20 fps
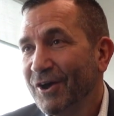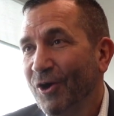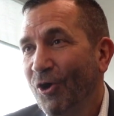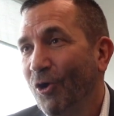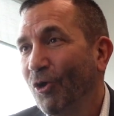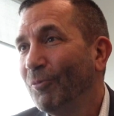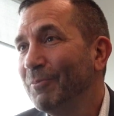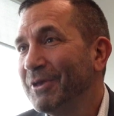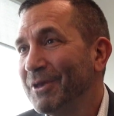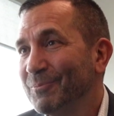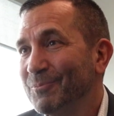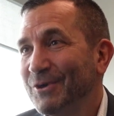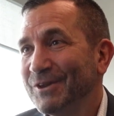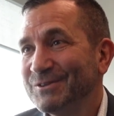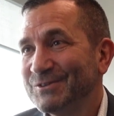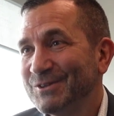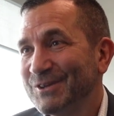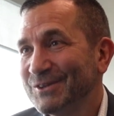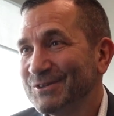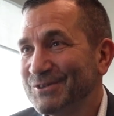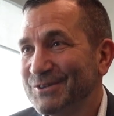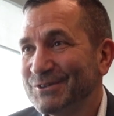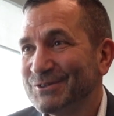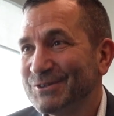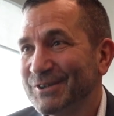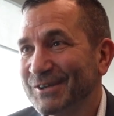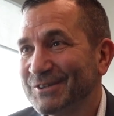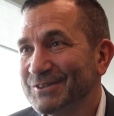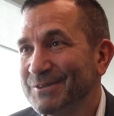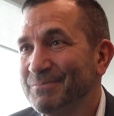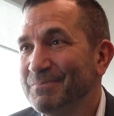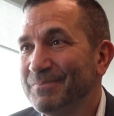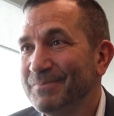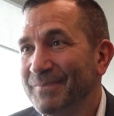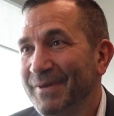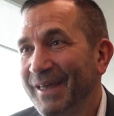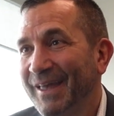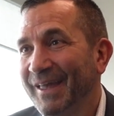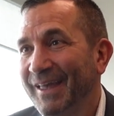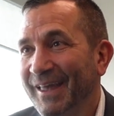holmium-166
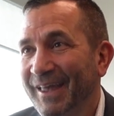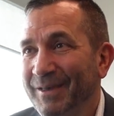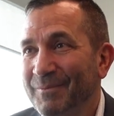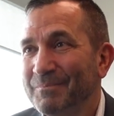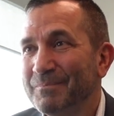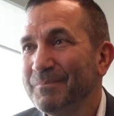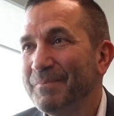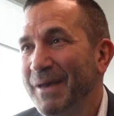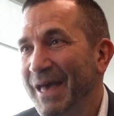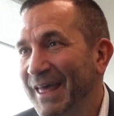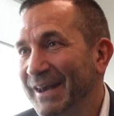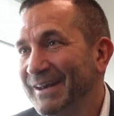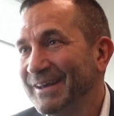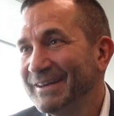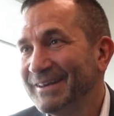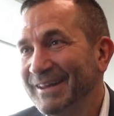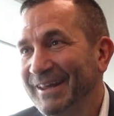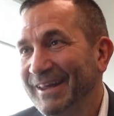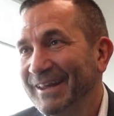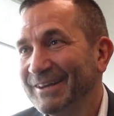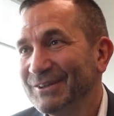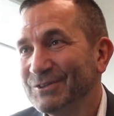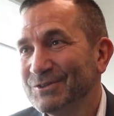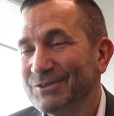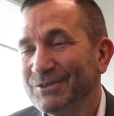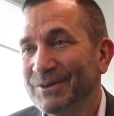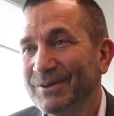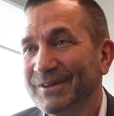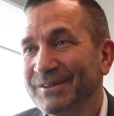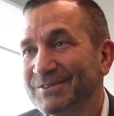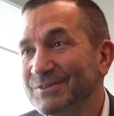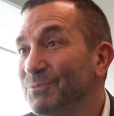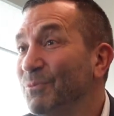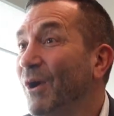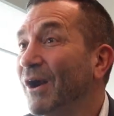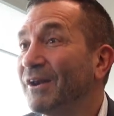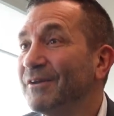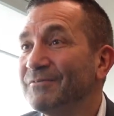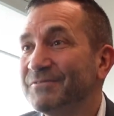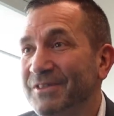embedded into, it's
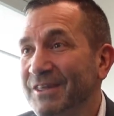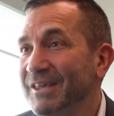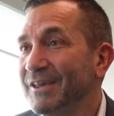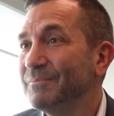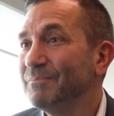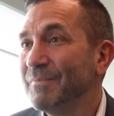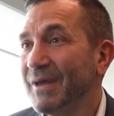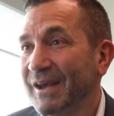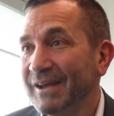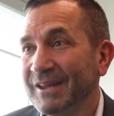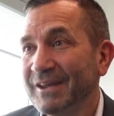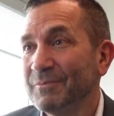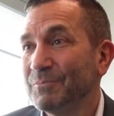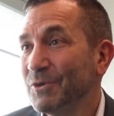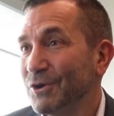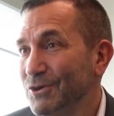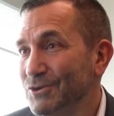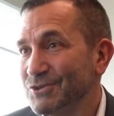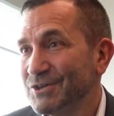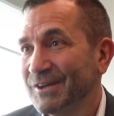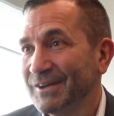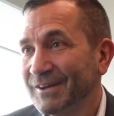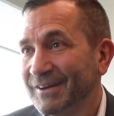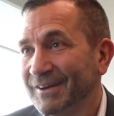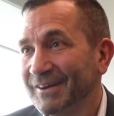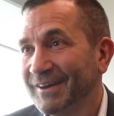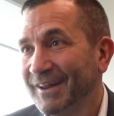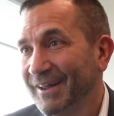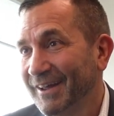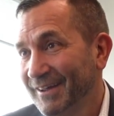one of the many emerging